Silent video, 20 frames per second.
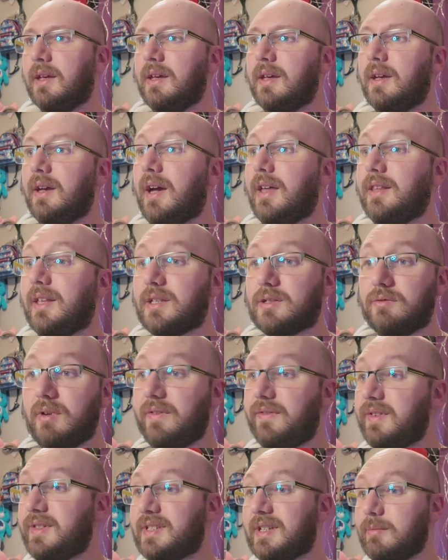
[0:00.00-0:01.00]
And there's a
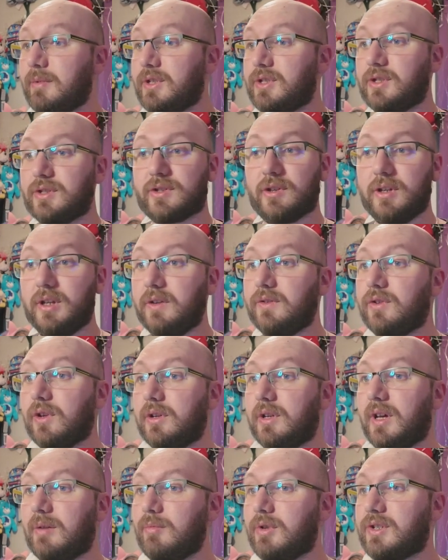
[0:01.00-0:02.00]
reference image. So you've
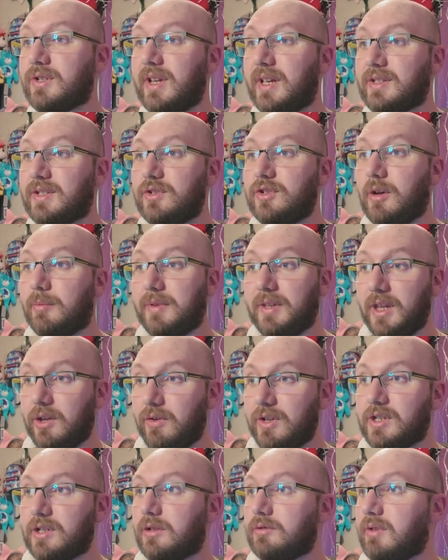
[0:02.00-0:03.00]
done a much nicer job than the
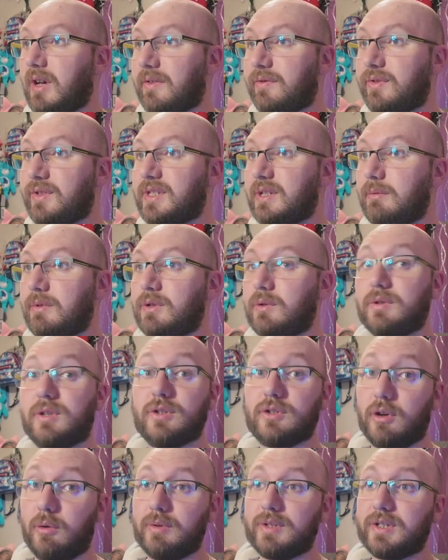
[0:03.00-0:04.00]
original reference image, which
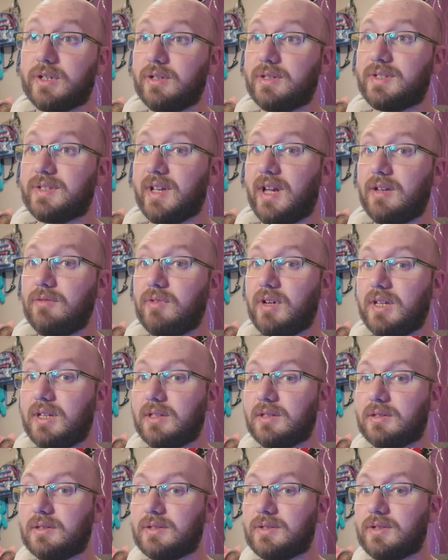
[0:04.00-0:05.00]
is always a good sign, right?
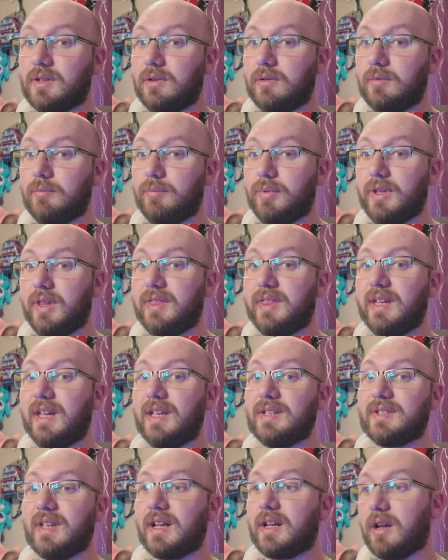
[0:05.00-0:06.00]
So, but the thing
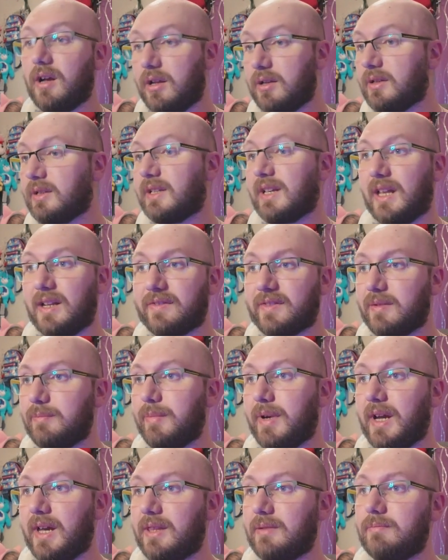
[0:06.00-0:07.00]
is, I can't kind of
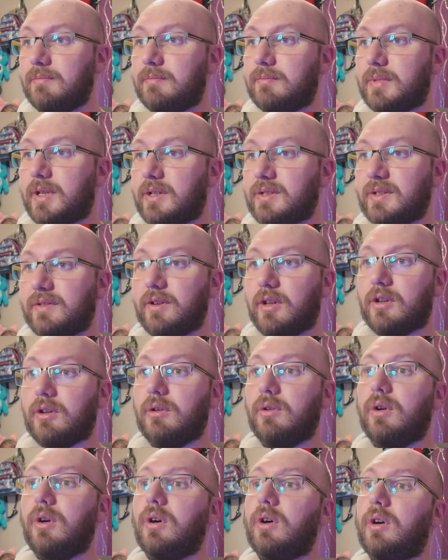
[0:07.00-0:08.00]
compare them because I've got to
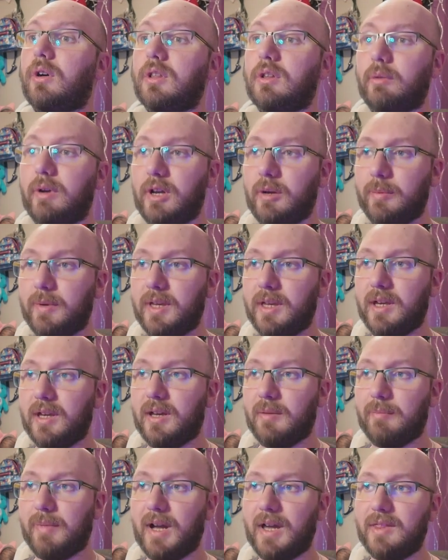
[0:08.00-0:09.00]
go all the way up here,
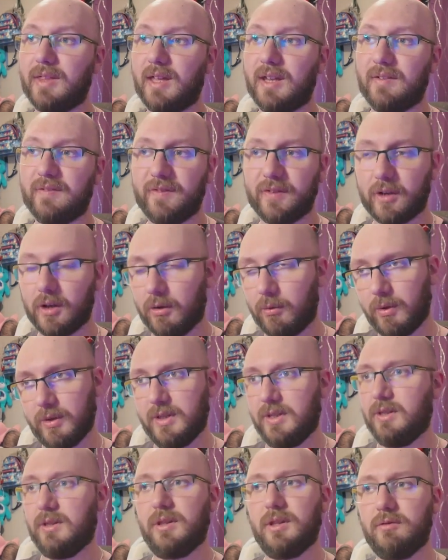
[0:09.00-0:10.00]
and by then I've forgot what
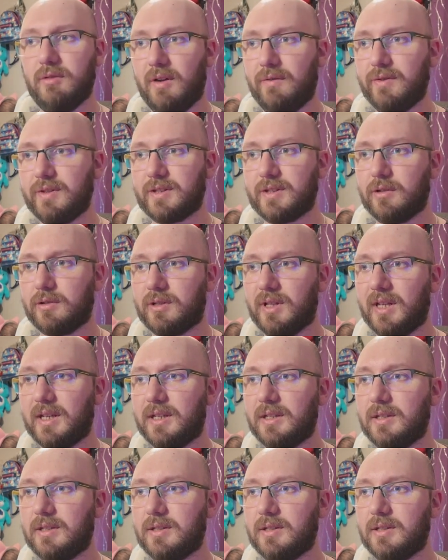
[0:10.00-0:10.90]
the reference looked like.